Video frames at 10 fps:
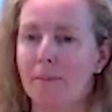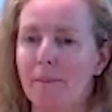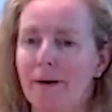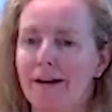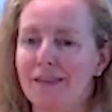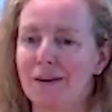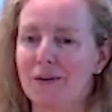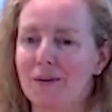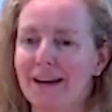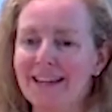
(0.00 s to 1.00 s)
But the
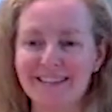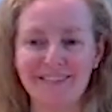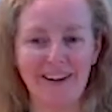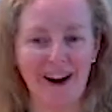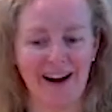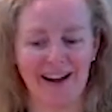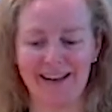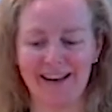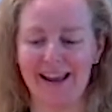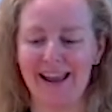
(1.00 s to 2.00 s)
grace of God
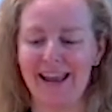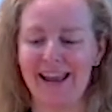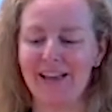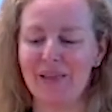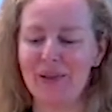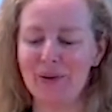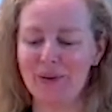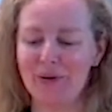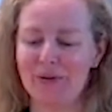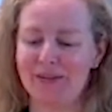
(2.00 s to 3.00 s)

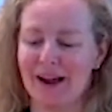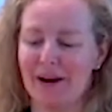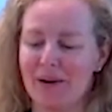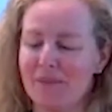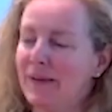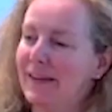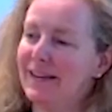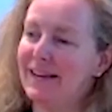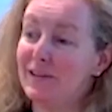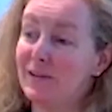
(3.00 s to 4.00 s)
eludes our
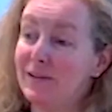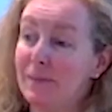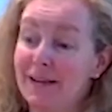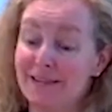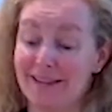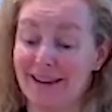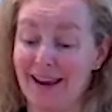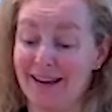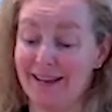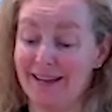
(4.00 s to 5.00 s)
ability to
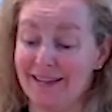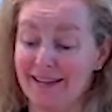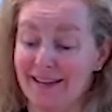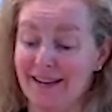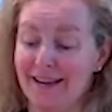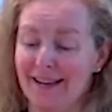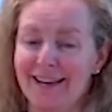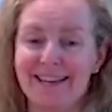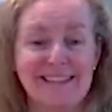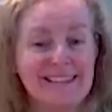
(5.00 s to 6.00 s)
domesticate it.
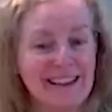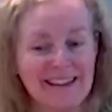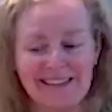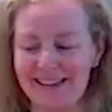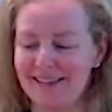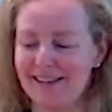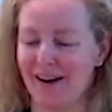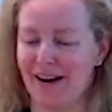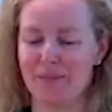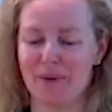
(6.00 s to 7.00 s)
Just as
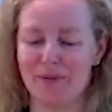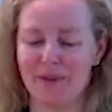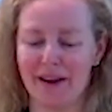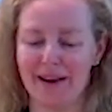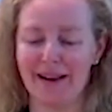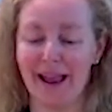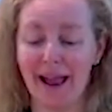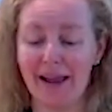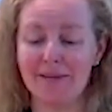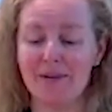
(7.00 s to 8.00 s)
God provided
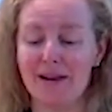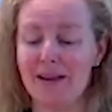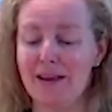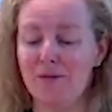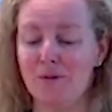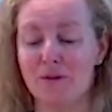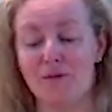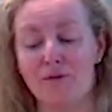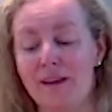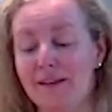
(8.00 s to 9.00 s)
Adam and Eve with
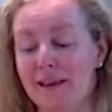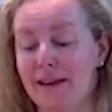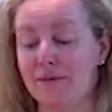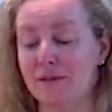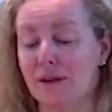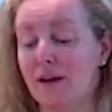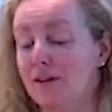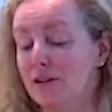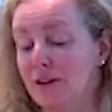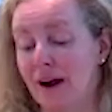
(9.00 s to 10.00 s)
fig leaves
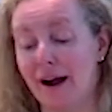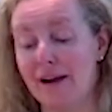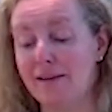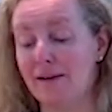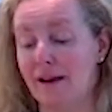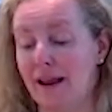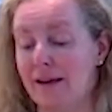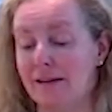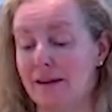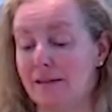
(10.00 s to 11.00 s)
to hide their
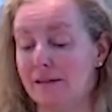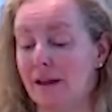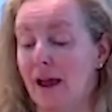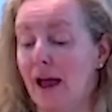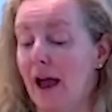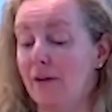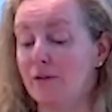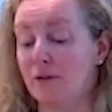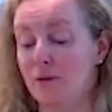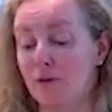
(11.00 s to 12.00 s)
nakedness
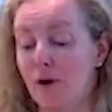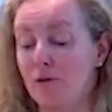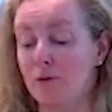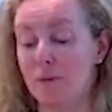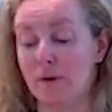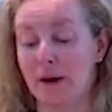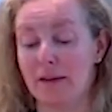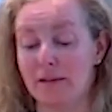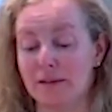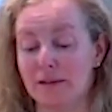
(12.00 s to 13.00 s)
after the fall from
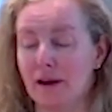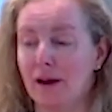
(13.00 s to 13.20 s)
grace,